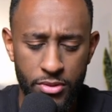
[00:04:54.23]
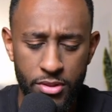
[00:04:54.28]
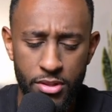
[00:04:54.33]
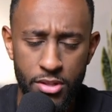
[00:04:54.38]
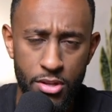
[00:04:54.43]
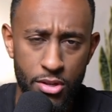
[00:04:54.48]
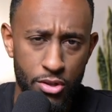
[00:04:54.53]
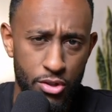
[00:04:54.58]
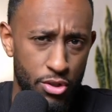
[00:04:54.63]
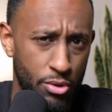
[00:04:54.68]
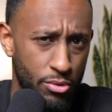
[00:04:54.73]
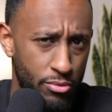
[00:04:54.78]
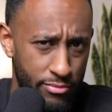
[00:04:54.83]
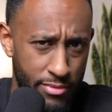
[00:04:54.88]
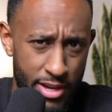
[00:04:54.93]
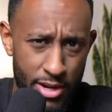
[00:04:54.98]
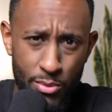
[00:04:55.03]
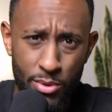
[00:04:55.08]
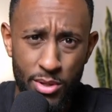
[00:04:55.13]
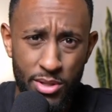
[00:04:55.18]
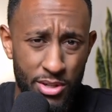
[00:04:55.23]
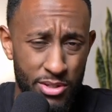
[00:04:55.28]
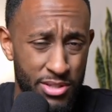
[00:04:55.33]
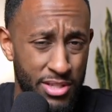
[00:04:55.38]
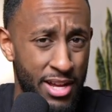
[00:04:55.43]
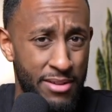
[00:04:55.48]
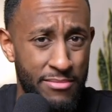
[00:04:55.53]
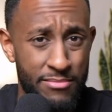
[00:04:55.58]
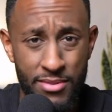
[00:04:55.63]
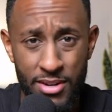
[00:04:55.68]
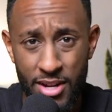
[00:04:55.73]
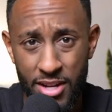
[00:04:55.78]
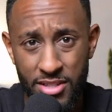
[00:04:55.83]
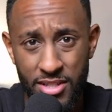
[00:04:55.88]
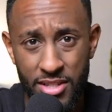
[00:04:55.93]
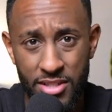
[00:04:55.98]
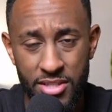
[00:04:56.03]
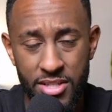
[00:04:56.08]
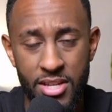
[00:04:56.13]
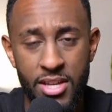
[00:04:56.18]
So anyone who tells you that,
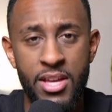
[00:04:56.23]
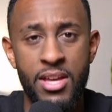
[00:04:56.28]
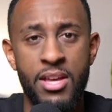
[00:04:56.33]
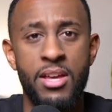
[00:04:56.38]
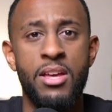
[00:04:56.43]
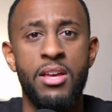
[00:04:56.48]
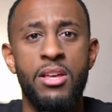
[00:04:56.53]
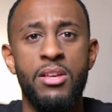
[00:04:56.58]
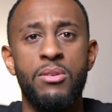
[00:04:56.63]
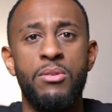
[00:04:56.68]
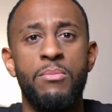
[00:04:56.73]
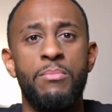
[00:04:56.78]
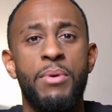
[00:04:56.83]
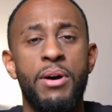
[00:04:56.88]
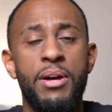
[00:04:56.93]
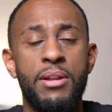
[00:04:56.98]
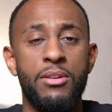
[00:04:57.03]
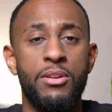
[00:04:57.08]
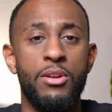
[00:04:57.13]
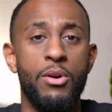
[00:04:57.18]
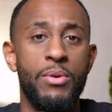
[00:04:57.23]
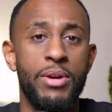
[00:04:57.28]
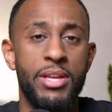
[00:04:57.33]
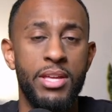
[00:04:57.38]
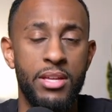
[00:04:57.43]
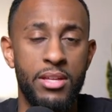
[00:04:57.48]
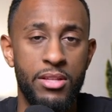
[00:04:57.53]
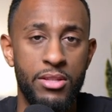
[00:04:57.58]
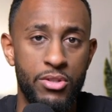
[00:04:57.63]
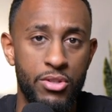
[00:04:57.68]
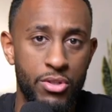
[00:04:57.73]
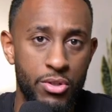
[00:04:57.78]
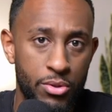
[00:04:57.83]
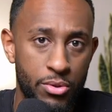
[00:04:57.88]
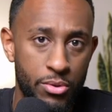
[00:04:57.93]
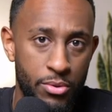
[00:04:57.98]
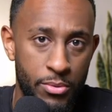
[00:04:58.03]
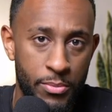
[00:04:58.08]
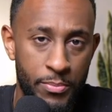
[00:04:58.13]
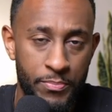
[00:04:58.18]
nonsense. But going
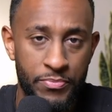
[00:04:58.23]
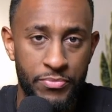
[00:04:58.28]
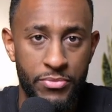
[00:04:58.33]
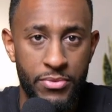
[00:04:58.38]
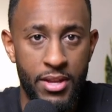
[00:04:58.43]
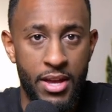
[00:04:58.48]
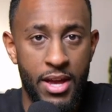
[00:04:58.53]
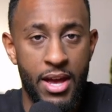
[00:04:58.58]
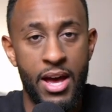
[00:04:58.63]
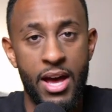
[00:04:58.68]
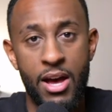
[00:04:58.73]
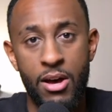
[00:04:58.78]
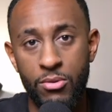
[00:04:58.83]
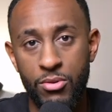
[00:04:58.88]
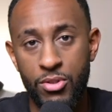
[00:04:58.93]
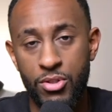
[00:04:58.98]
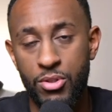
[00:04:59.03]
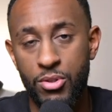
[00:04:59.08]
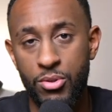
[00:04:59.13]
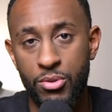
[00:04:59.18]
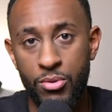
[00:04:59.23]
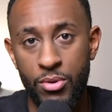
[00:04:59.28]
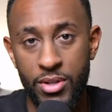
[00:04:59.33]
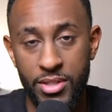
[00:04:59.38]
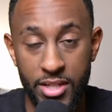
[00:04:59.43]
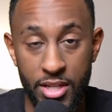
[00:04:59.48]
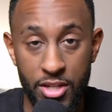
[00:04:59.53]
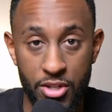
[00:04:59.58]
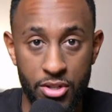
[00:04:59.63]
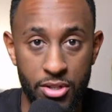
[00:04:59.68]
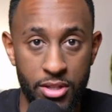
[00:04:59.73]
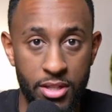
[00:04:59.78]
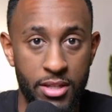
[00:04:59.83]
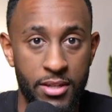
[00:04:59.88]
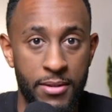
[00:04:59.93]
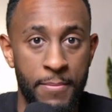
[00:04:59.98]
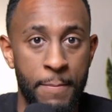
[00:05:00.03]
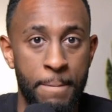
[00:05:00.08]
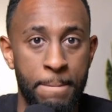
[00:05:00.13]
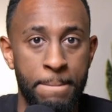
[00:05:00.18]
into how to essentially
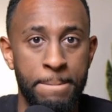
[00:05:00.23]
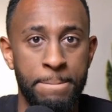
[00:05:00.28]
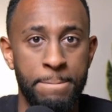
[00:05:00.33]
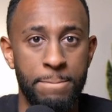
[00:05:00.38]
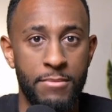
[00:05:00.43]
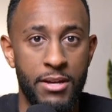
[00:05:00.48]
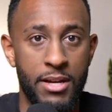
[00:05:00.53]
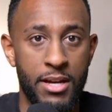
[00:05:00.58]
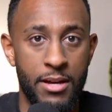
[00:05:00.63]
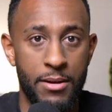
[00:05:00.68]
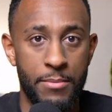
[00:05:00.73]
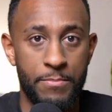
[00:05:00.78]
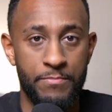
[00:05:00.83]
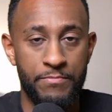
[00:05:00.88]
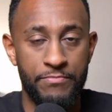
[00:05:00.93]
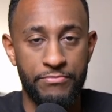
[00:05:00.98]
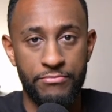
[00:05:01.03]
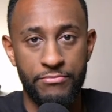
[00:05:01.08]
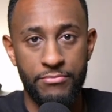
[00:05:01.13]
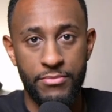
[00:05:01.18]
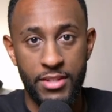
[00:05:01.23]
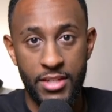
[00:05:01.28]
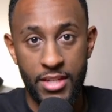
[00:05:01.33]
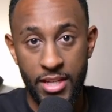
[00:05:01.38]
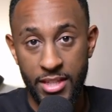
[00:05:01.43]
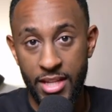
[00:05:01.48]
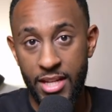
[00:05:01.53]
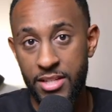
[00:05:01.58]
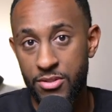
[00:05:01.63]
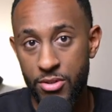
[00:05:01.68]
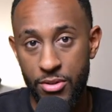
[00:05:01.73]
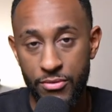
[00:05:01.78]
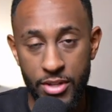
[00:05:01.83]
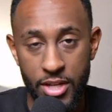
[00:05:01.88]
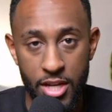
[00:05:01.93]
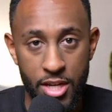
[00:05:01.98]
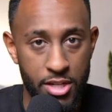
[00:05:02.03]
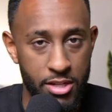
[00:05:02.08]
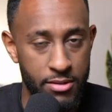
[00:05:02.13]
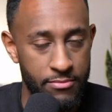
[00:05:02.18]
um, get that
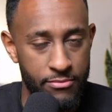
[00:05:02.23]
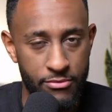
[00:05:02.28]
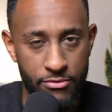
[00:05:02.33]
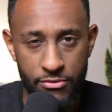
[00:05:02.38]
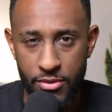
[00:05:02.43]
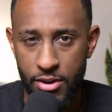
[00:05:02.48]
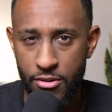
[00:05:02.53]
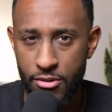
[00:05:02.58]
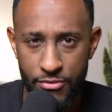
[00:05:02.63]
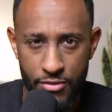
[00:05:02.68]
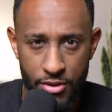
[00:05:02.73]
certification, very, very